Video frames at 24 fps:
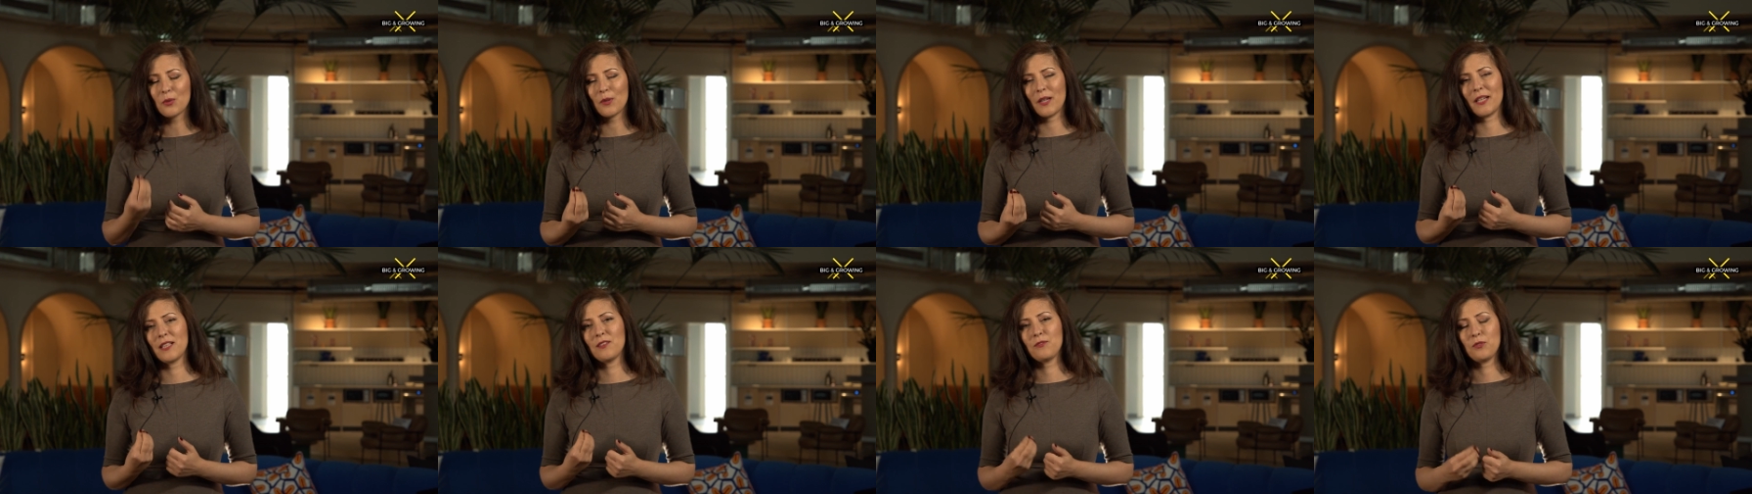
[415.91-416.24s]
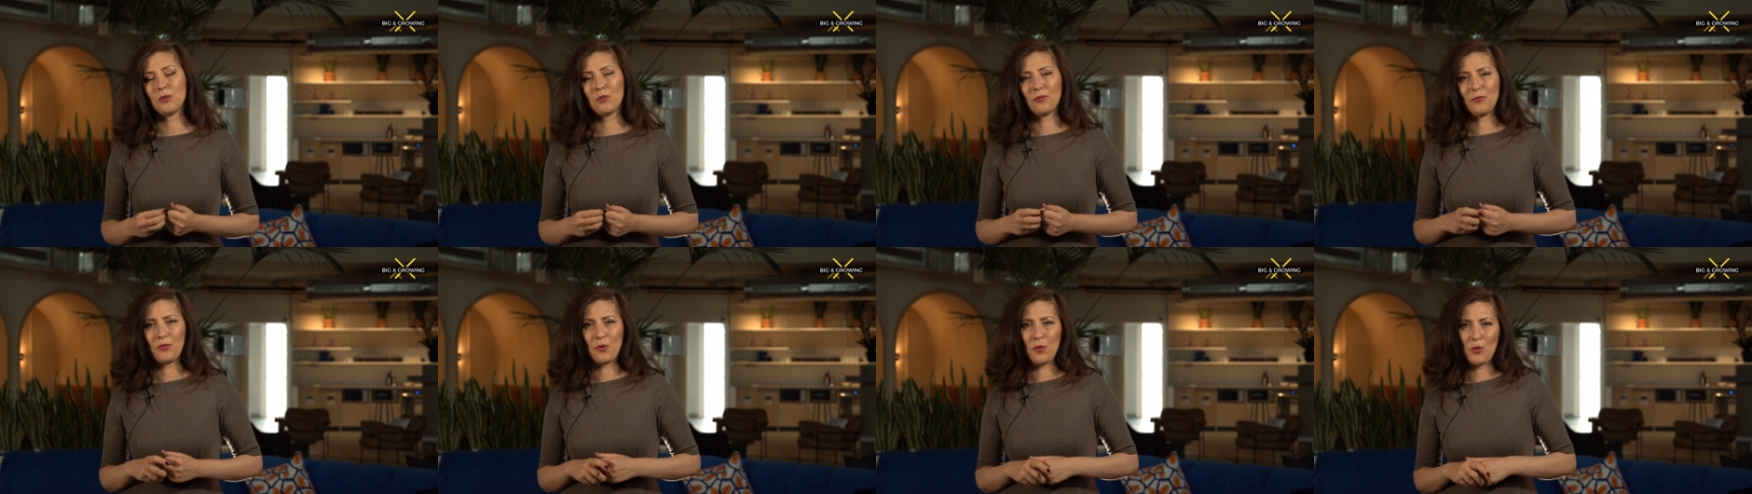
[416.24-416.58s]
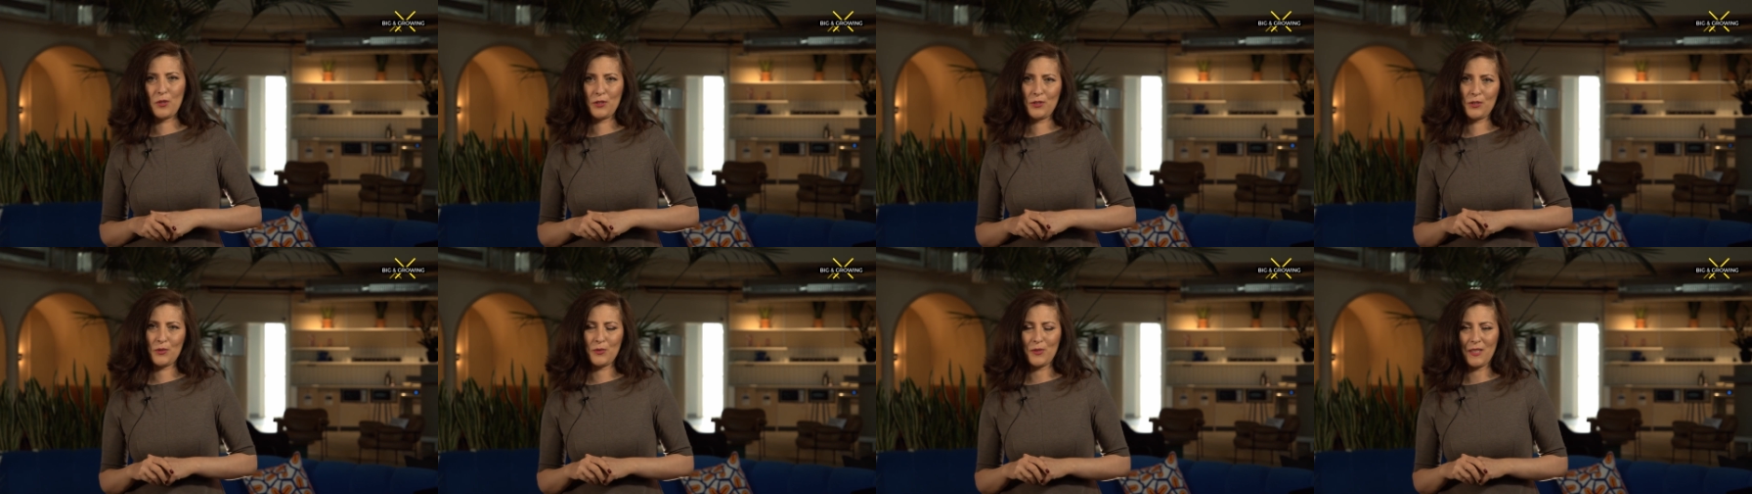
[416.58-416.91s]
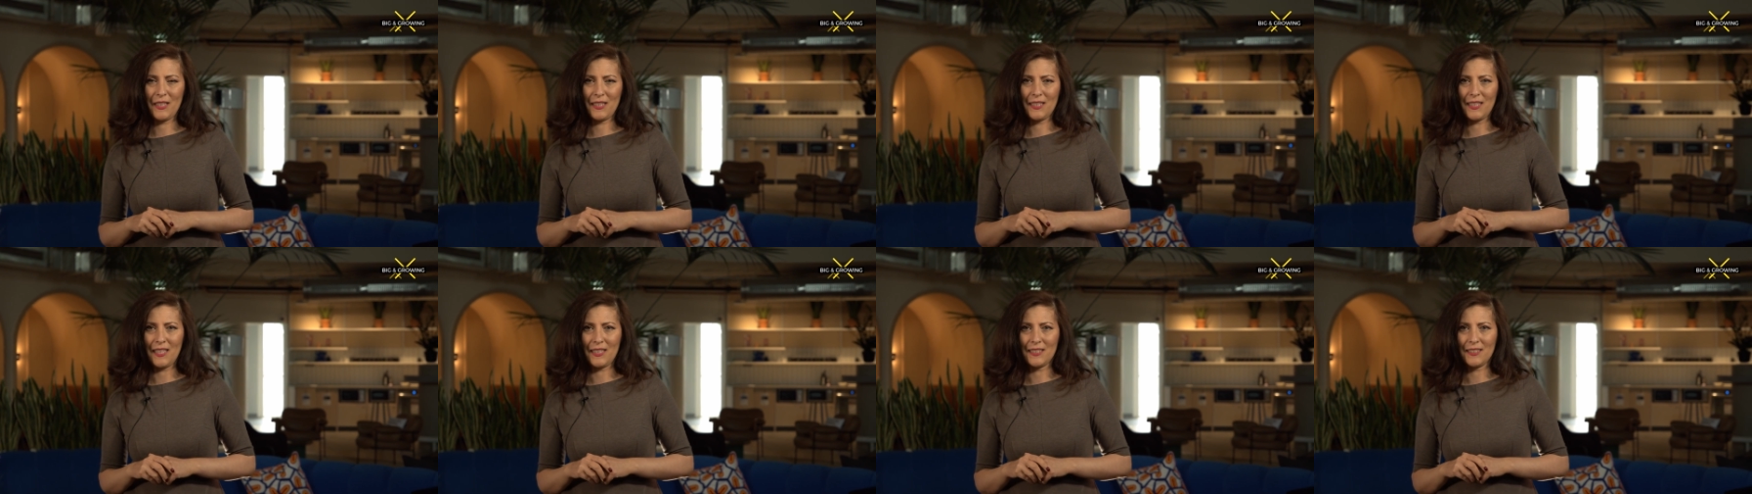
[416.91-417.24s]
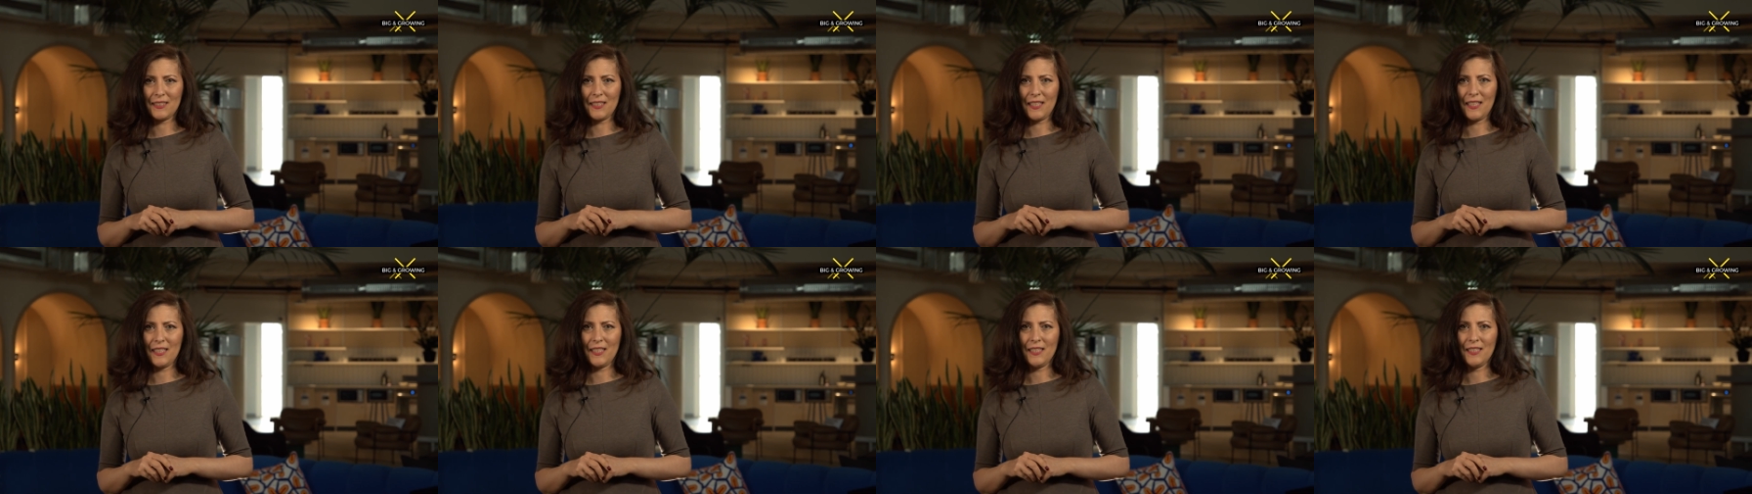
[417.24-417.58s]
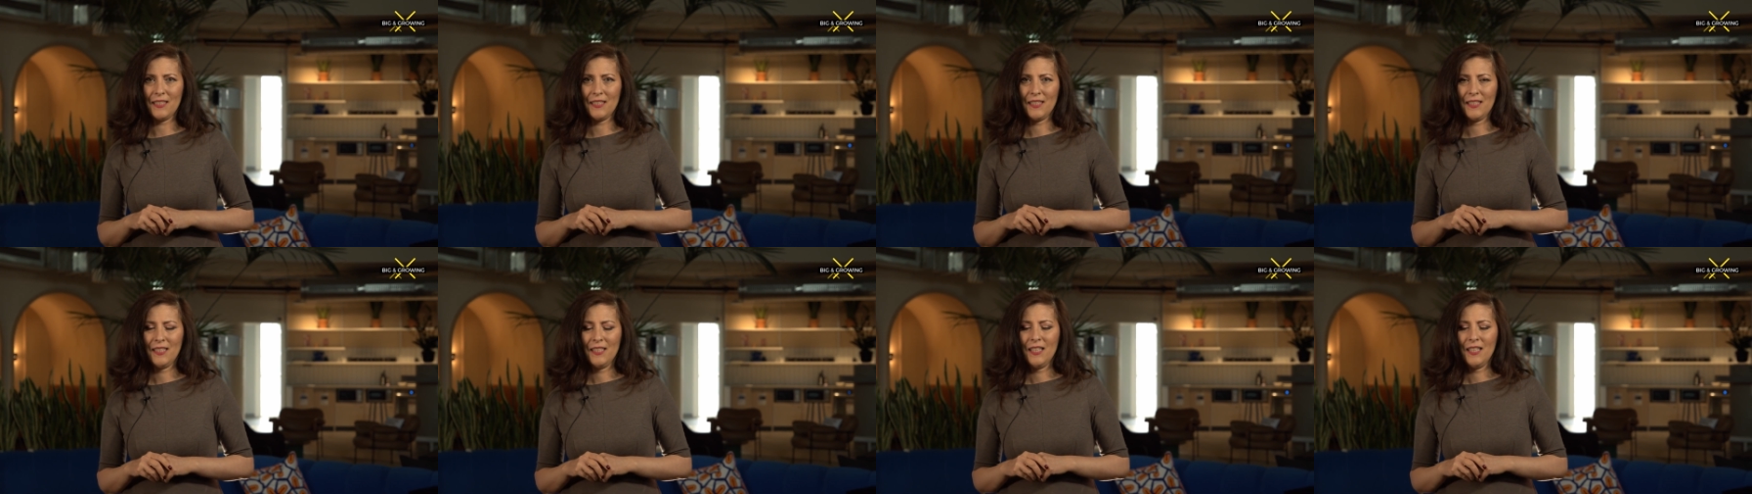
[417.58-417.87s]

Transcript: grateful for during that day.